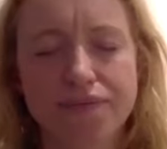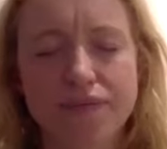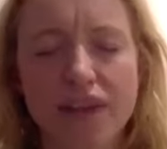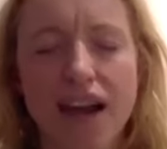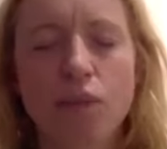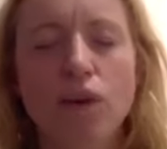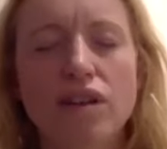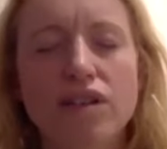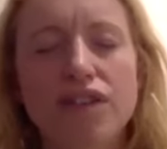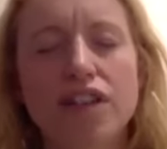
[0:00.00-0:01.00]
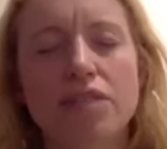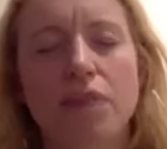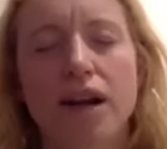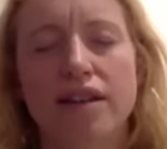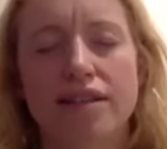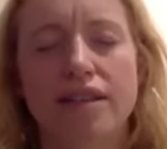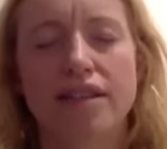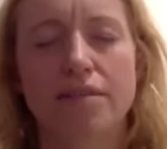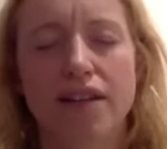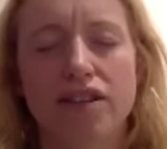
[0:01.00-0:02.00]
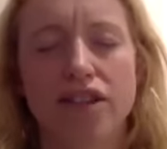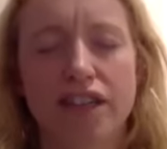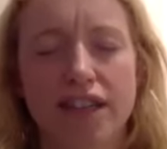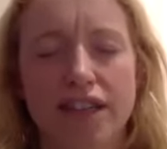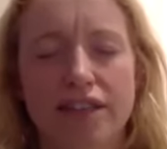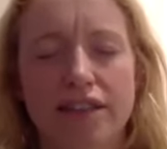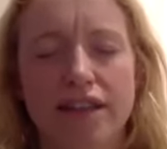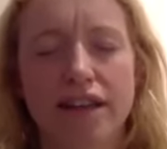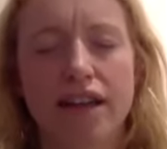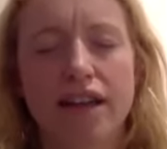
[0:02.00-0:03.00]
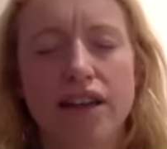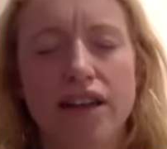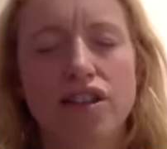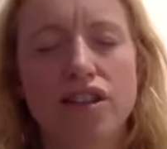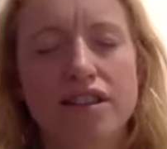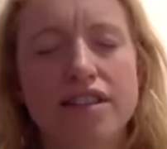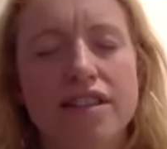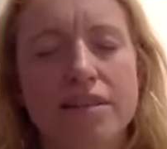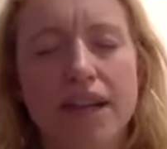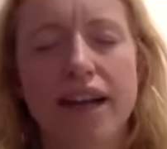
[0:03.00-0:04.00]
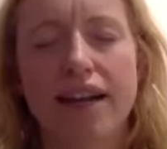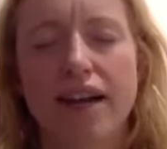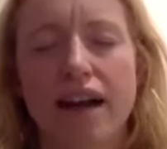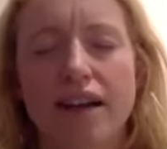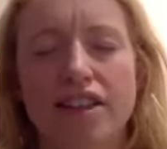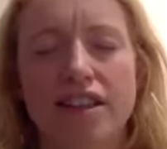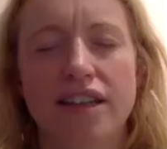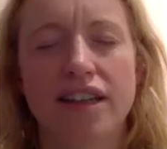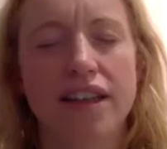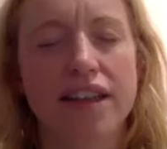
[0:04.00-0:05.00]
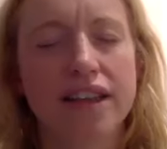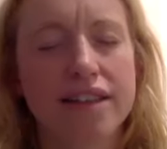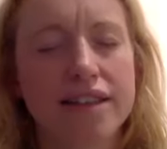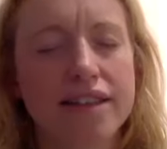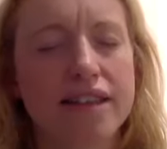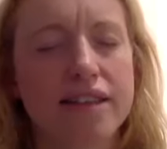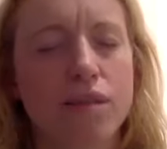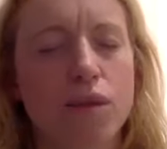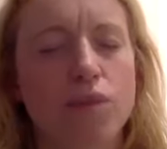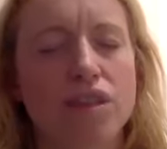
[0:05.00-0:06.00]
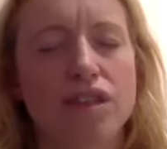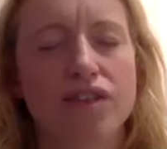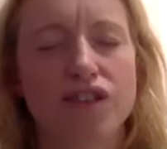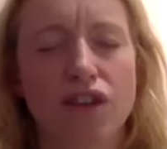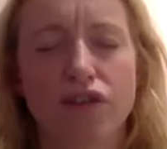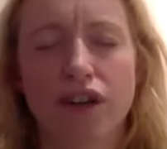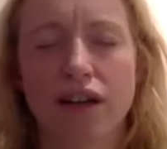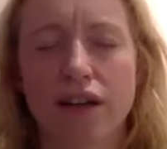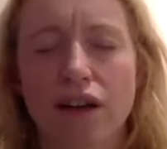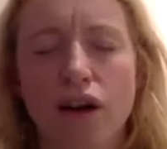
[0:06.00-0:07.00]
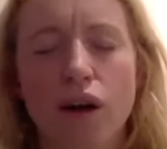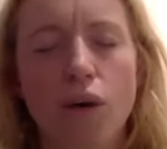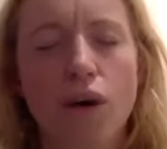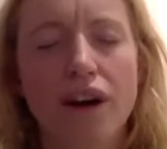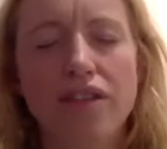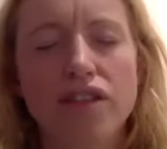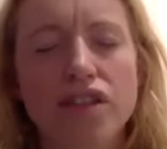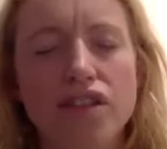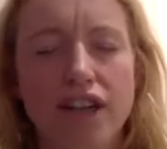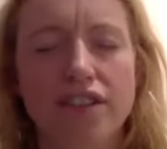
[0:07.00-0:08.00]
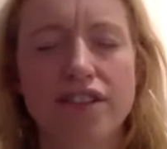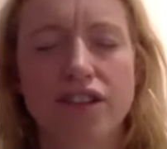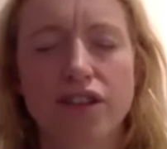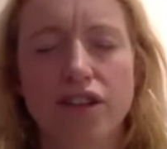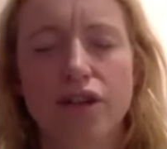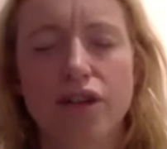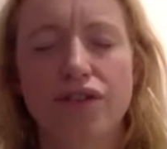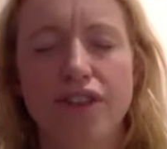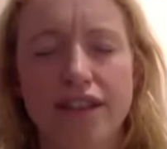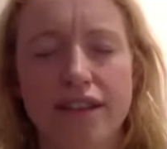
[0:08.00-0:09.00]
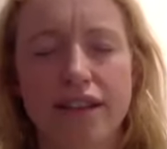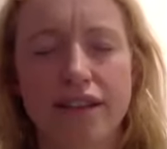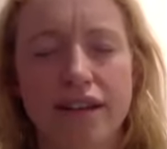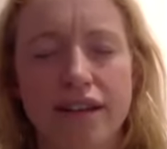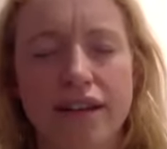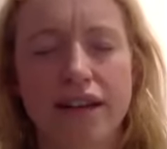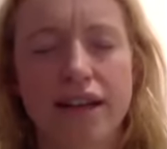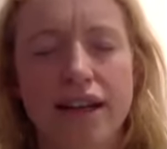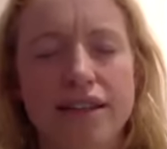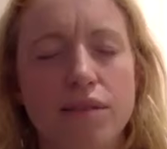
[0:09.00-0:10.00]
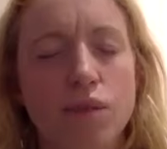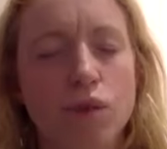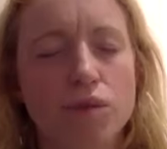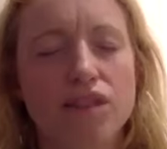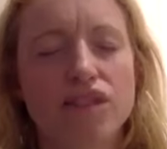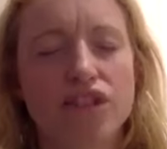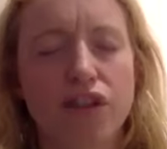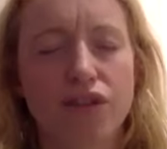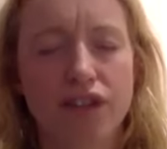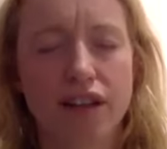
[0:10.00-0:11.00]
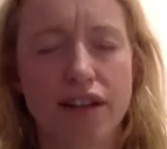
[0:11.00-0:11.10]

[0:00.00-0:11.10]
And one of the first parts of this mantra is just simply acknowledging this is a moment of suffering. Whatever stressor you're facing is a moment of suffering.